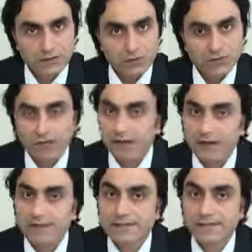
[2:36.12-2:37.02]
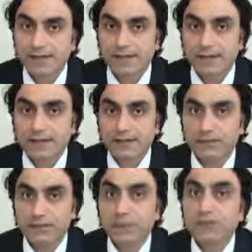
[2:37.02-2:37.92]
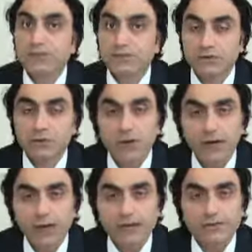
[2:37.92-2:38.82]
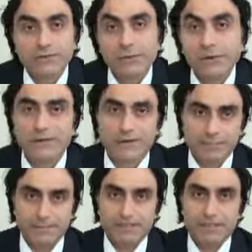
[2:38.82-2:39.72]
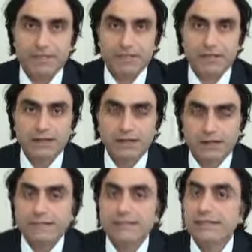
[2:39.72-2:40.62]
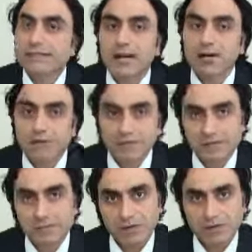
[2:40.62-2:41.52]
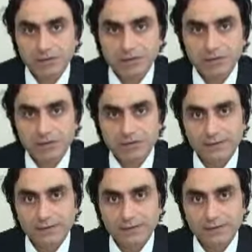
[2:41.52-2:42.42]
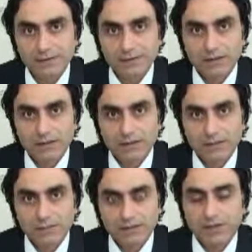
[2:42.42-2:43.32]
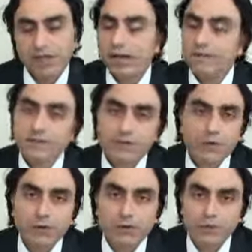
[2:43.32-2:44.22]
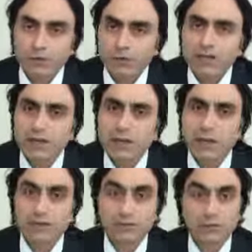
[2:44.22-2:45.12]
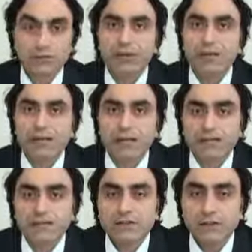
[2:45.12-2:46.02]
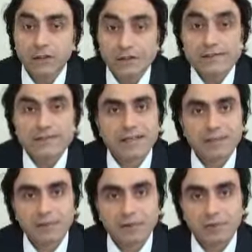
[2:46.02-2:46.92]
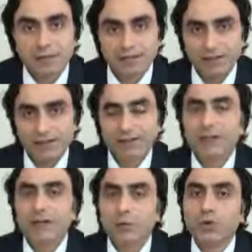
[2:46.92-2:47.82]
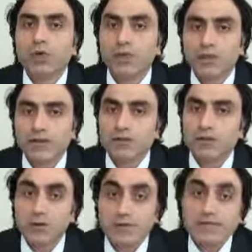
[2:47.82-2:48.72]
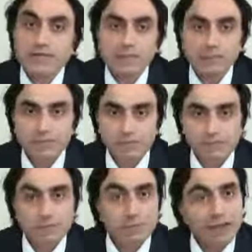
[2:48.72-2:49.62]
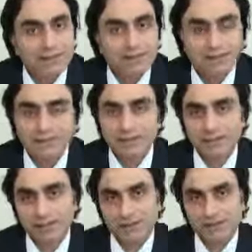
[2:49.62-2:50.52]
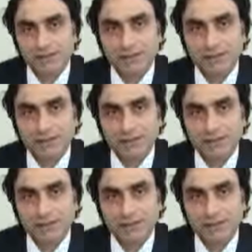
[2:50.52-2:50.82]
We cannot say that. We should go and warn them. This is our responsibility. But after warning them, we cannot coerce them to believe. We cannot coerce them to respect their Creator.